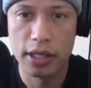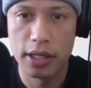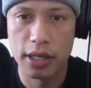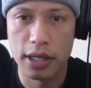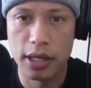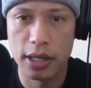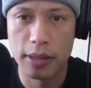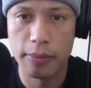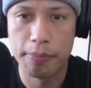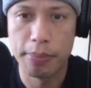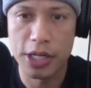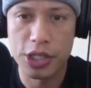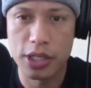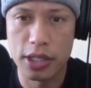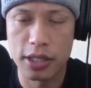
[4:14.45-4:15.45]
uh,
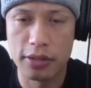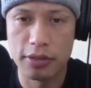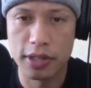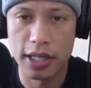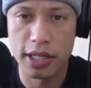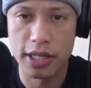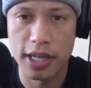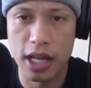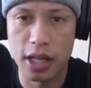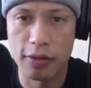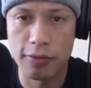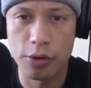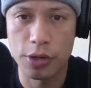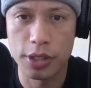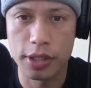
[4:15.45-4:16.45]
big chunk of like
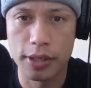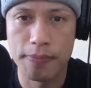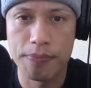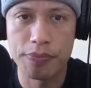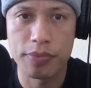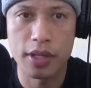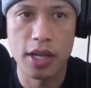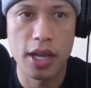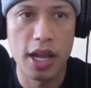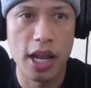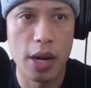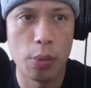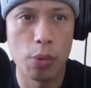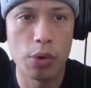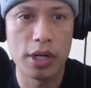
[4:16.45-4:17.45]
California.
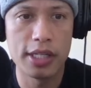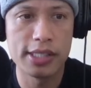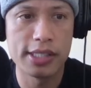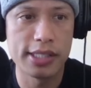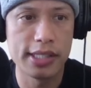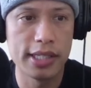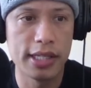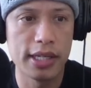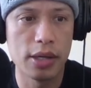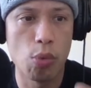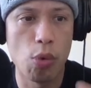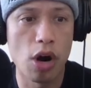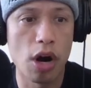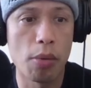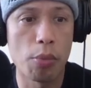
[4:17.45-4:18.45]
And we're going to see
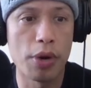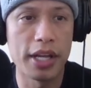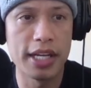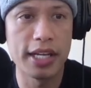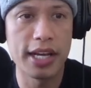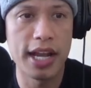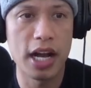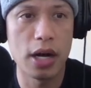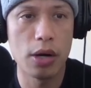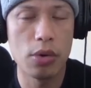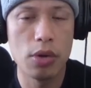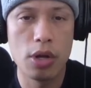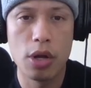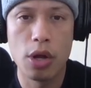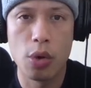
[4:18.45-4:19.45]
where I'm ranking now
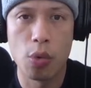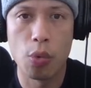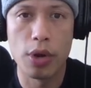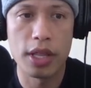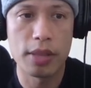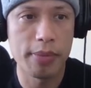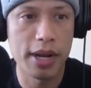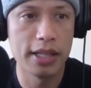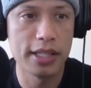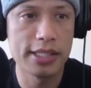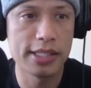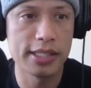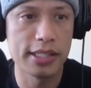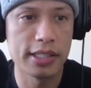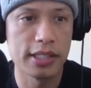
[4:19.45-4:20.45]
with my
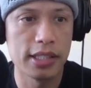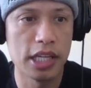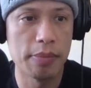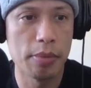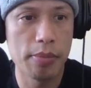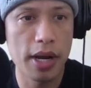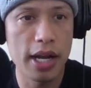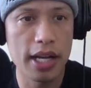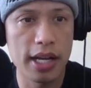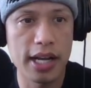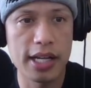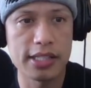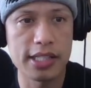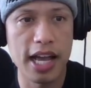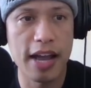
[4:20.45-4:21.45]
listing. Keep in mind,
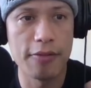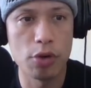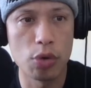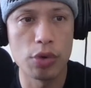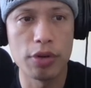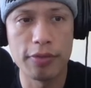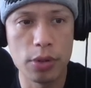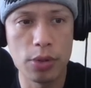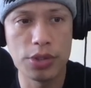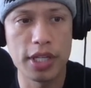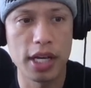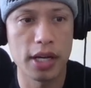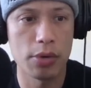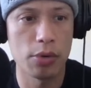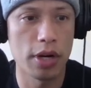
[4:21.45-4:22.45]
guys, I have no reviews
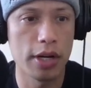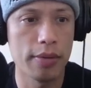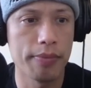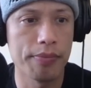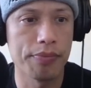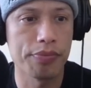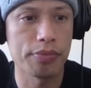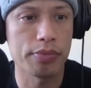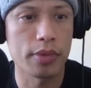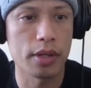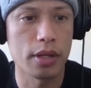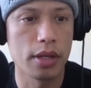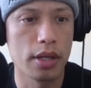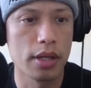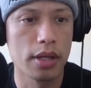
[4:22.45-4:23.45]
yet, right?
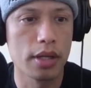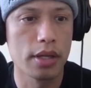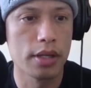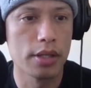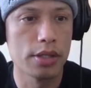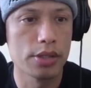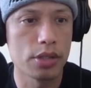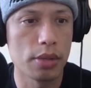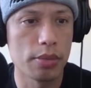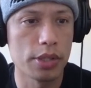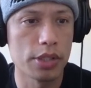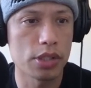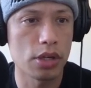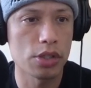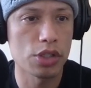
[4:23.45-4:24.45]
So I'm
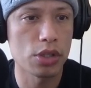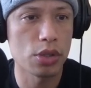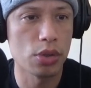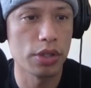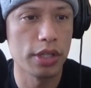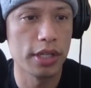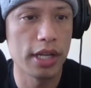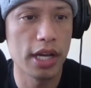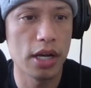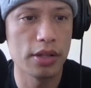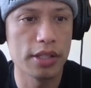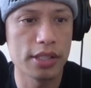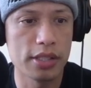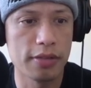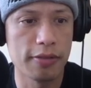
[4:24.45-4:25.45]
going to start scrolling down.
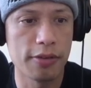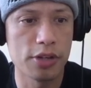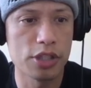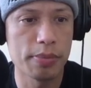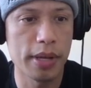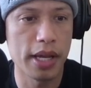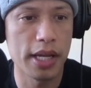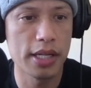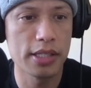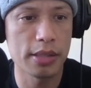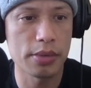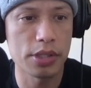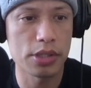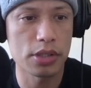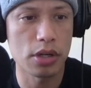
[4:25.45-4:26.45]
This is the first page.
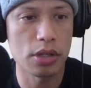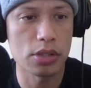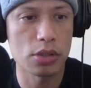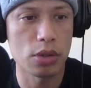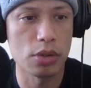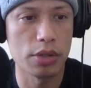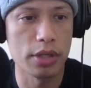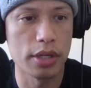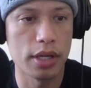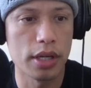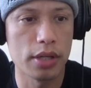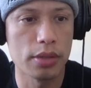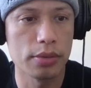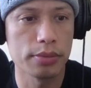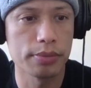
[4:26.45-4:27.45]
I'm going to start scrolling
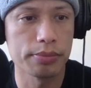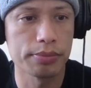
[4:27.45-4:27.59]
down,